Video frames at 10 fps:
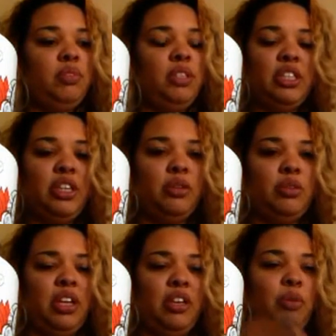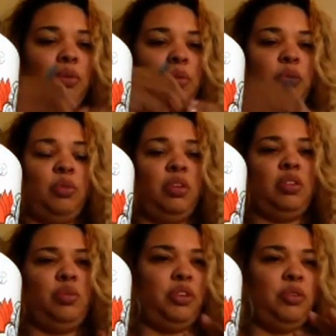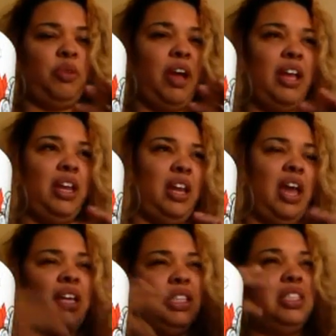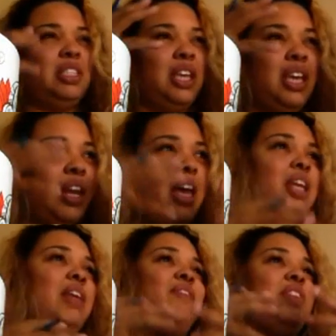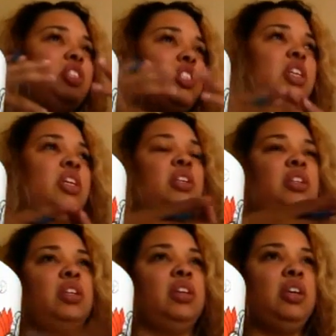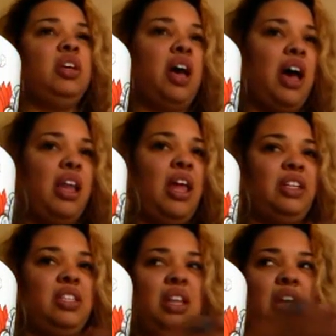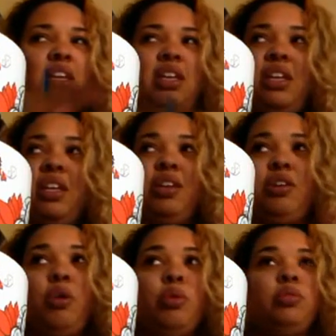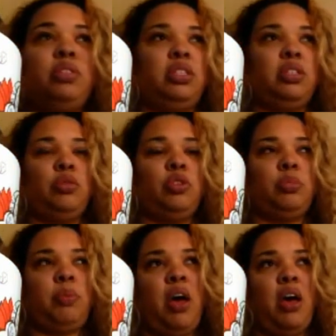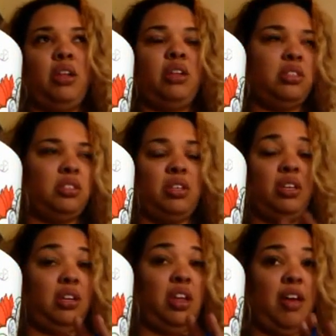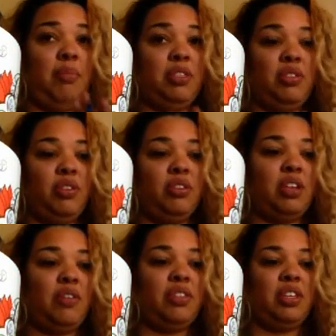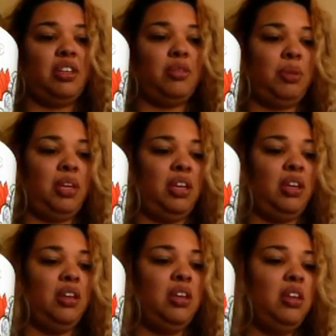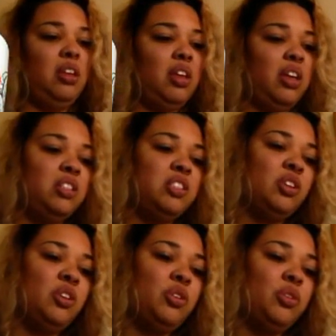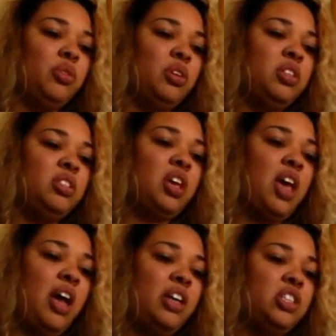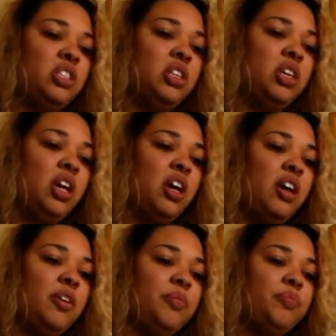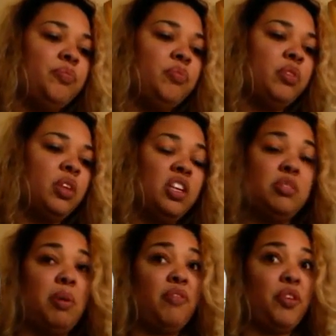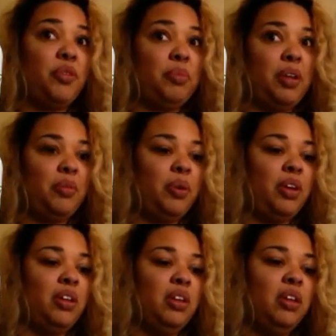you know, like you know, when you're writing, I can see it, I can envision it, and I like to like get in a cozy little spot because, again, atmosphere is everything to me. And so to actually, that's my phone, by the way,